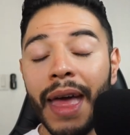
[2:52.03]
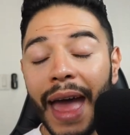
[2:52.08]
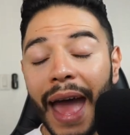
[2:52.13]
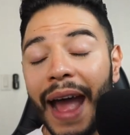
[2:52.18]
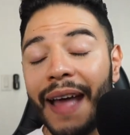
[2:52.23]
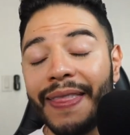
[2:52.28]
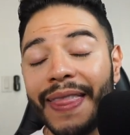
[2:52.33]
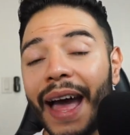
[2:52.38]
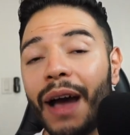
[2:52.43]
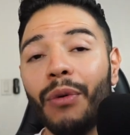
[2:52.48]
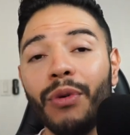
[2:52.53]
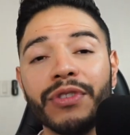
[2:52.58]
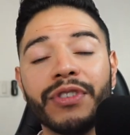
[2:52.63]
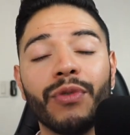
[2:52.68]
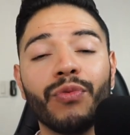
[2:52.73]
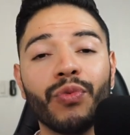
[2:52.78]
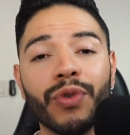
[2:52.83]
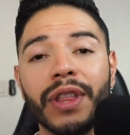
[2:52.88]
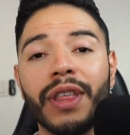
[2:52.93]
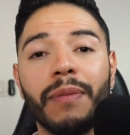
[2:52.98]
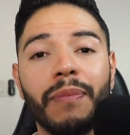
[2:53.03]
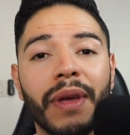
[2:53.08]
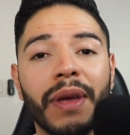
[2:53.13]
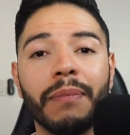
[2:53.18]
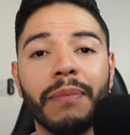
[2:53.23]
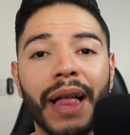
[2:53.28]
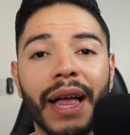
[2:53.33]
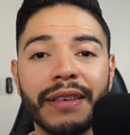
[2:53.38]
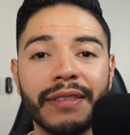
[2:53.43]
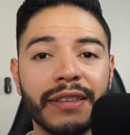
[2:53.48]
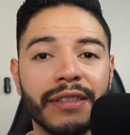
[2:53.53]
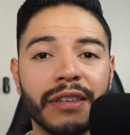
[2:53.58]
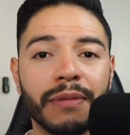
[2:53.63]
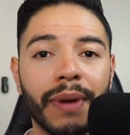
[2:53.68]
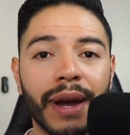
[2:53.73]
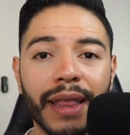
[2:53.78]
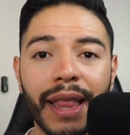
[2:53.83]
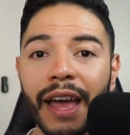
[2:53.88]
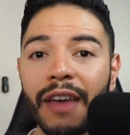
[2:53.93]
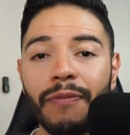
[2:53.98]
And that was a really big blessing to
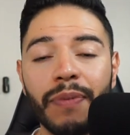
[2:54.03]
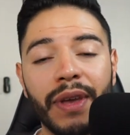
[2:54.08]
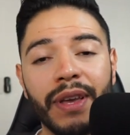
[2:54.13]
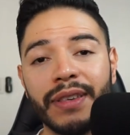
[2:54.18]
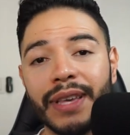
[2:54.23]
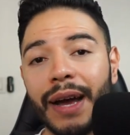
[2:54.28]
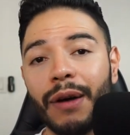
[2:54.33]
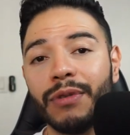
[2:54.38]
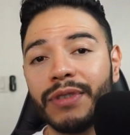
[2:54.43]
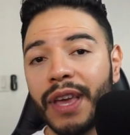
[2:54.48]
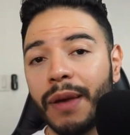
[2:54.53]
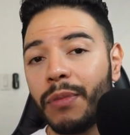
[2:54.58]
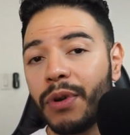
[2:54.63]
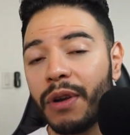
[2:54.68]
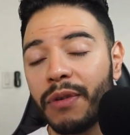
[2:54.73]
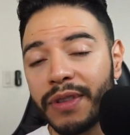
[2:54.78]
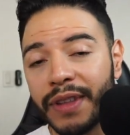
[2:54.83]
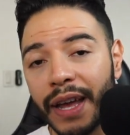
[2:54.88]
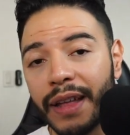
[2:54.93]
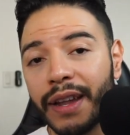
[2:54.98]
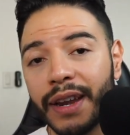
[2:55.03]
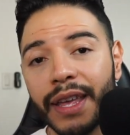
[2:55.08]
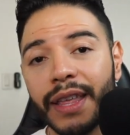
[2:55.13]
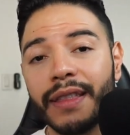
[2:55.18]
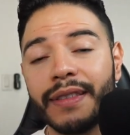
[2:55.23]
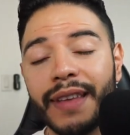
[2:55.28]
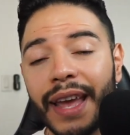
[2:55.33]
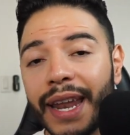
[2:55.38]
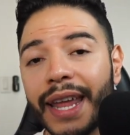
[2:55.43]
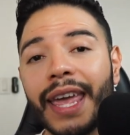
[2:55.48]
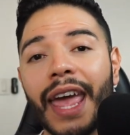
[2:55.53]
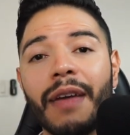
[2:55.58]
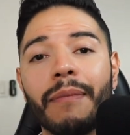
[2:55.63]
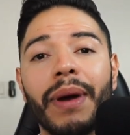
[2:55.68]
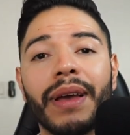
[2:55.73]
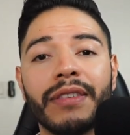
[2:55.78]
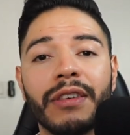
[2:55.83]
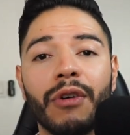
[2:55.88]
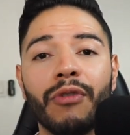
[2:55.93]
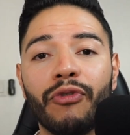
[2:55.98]
my life, because I was able to de- dedicate
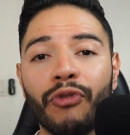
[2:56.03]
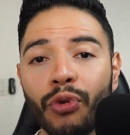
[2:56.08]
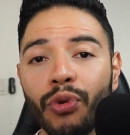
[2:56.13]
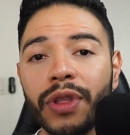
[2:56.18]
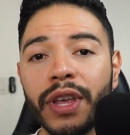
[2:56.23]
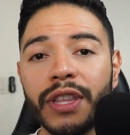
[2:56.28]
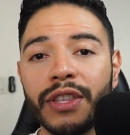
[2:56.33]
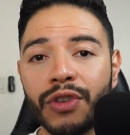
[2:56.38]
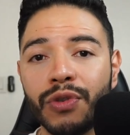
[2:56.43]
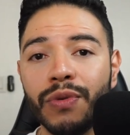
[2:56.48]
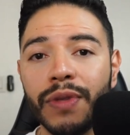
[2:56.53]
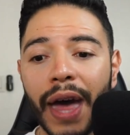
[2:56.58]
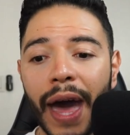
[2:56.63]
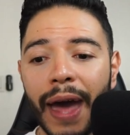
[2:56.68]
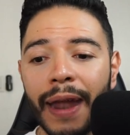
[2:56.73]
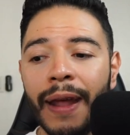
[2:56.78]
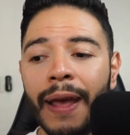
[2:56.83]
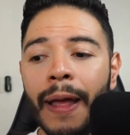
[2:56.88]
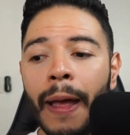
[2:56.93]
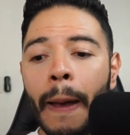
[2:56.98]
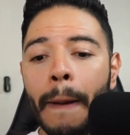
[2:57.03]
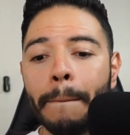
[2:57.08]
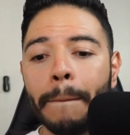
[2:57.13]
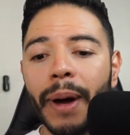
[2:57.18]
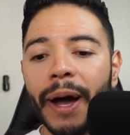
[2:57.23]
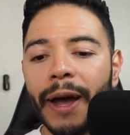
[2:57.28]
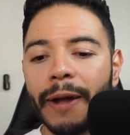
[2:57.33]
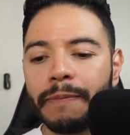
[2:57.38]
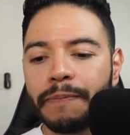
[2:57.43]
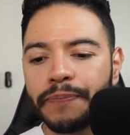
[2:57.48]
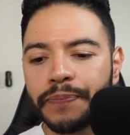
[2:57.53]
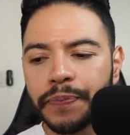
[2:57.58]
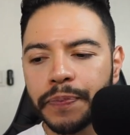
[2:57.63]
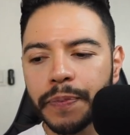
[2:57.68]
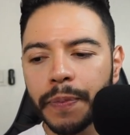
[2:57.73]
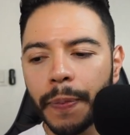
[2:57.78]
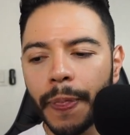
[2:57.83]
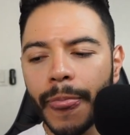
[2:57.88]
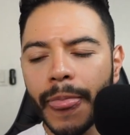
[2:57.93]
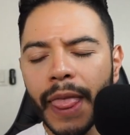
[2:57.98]
myself fully to that. But
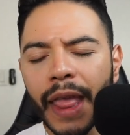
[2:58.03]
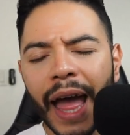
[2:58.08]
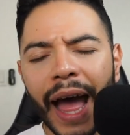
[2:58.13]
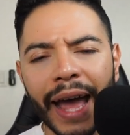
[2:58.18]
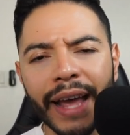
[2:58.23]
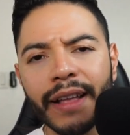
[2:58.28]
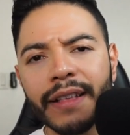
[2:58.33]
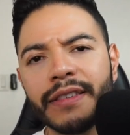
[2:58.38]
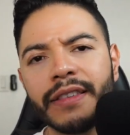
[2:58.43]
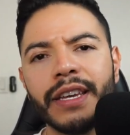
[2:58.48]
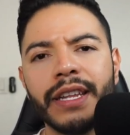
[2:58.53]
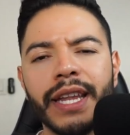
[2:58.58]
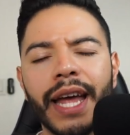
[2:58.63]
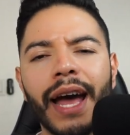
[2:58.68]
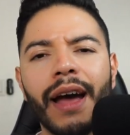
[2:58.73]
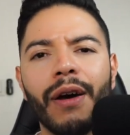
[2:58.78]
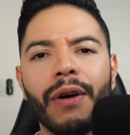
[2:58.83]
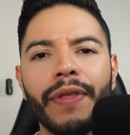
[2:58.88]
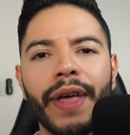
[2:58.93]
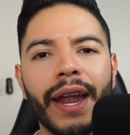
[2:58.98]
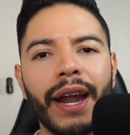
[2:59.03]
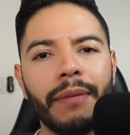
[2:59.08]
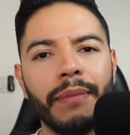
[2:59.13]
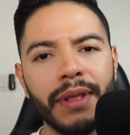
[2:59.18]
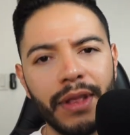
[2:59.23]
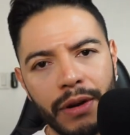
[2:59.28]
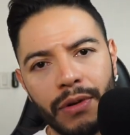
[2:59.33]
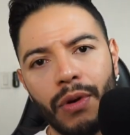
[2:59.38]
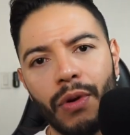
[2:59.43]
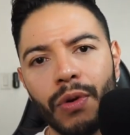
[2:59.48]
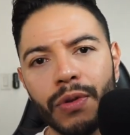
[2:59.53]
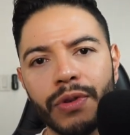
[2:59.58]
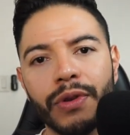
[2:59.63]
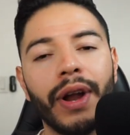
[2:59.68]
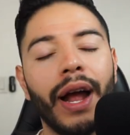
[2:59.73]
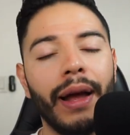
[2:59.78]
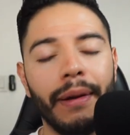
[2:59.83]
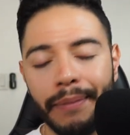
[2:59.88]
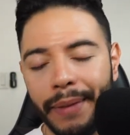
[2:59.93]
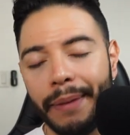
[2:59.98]
I can see now that I'm a little older,
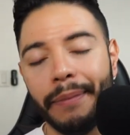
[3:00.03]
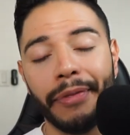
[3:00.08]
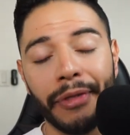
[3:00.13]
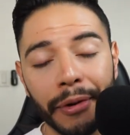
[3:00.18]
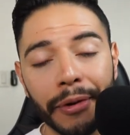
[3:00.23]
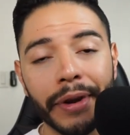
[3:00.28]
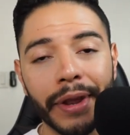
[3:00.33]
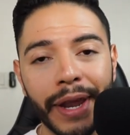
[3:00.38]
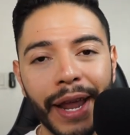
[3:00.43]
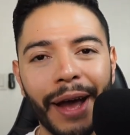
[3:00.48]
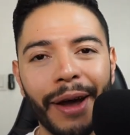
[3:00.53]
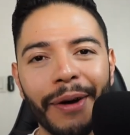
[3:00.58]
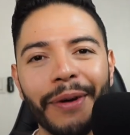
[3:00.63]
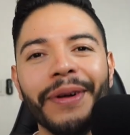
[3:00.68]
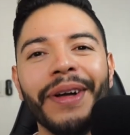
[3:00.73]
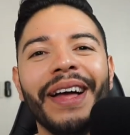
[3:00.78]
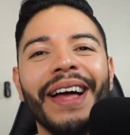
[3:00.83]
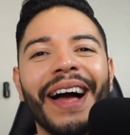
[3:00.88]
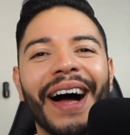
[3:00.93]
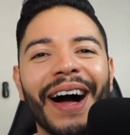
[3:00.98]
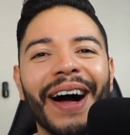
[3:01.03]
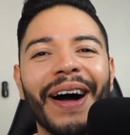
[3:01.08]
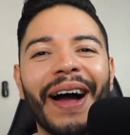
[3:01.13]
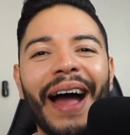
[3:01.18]
I'm, I'm thirty now, uh,